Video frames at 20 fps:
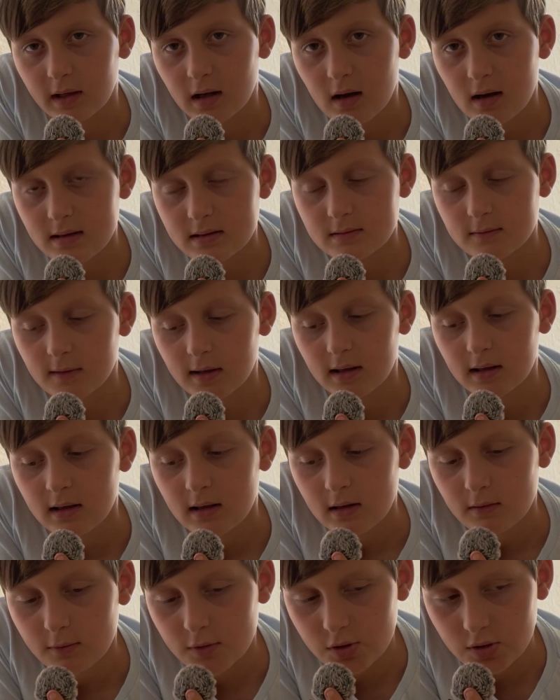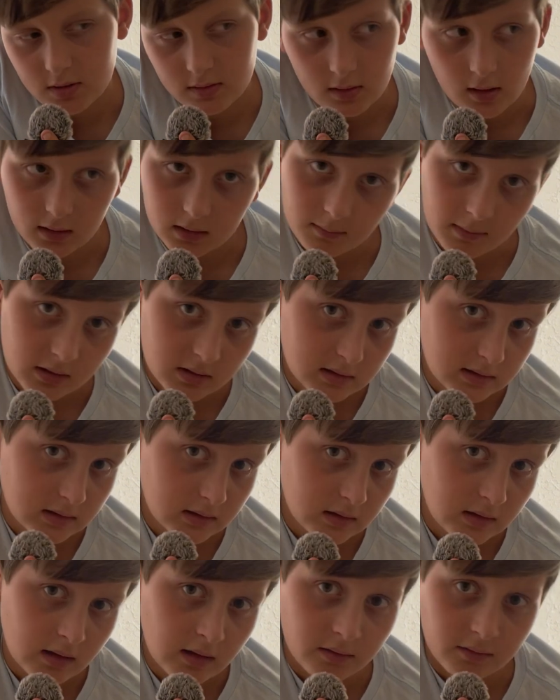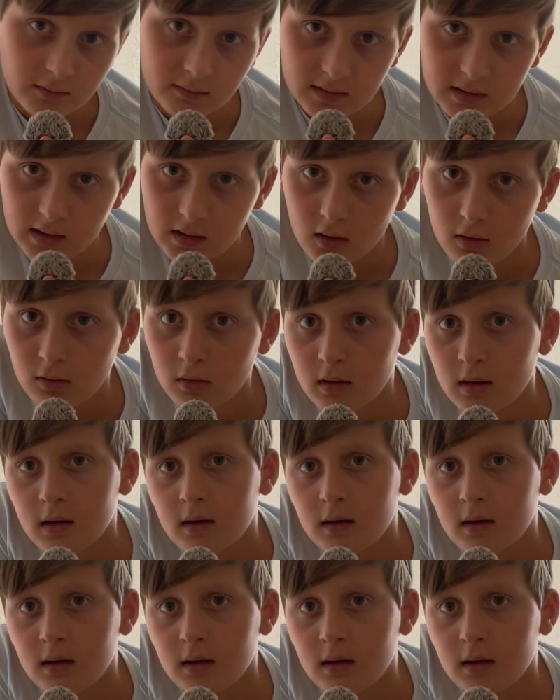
Causeway, which I talked about in another video.